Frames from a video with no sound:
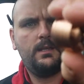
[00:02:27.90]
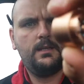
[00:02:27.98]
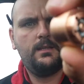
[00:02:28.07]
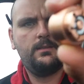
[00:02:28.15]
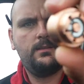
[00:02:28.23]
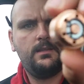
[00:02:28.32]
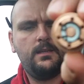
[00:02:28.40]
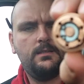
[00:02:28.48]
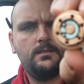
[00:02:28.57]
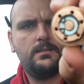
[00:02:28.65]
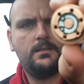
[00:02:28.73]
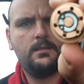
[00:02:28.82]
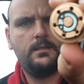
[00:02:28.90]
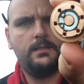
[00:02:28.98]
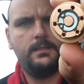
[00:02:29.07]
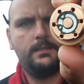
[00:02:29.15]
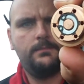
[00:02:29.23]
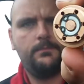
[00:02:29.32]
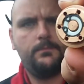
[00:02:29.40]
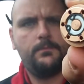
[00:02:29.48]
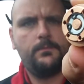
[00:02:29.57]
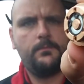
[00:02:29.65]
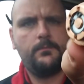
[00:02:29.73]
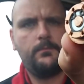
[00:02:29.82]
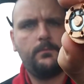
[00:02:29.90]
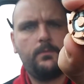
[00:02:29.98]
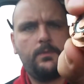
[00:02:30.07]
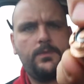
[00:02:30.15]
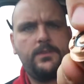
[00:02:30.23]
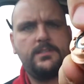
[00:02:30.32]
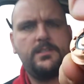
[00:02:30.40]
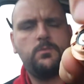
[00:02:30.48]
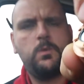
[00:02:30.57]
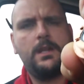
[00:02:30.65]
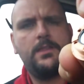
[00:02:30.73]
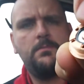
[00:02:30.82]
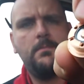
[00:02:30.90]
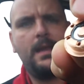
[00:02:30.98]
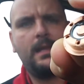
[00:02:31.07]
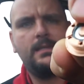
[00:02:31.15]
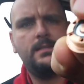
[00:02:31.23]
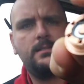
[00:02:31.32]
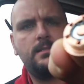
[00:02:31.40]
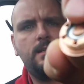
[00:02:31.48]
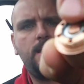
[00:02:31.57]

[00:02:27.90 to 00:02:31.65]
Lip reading: And the inside. This is one of the magnets